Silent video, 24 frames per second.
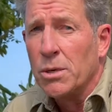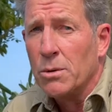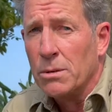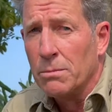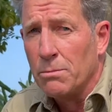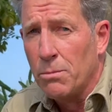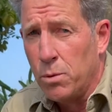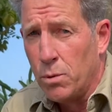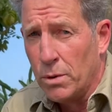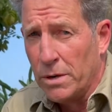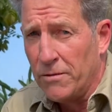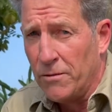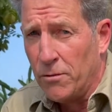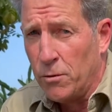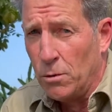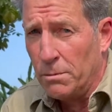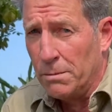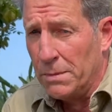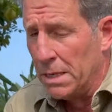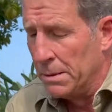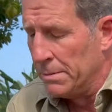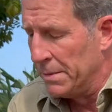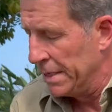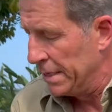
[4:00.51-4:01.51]
and 0.4
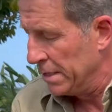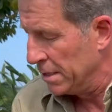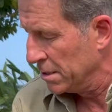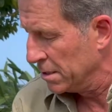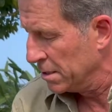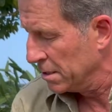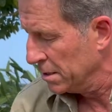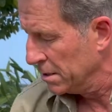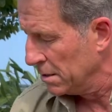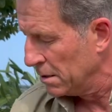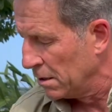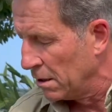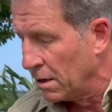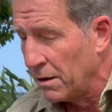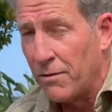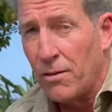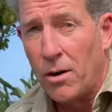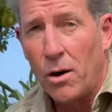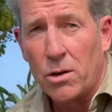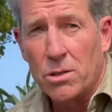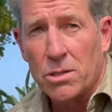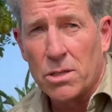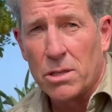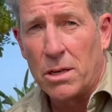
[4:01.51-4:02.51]
millimeters of
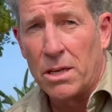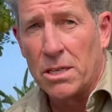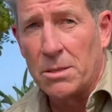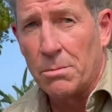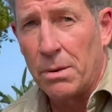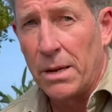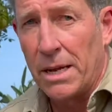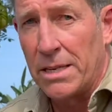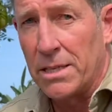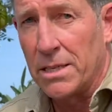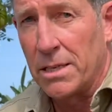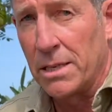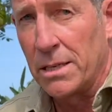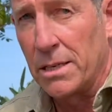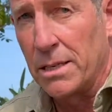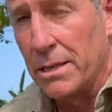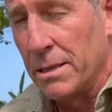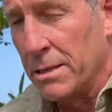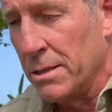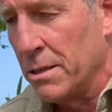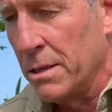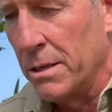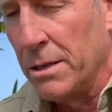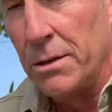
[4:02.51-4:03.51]
oxidized plastic.
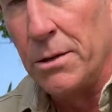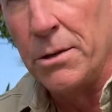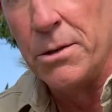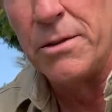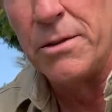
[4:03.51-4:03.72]
So you use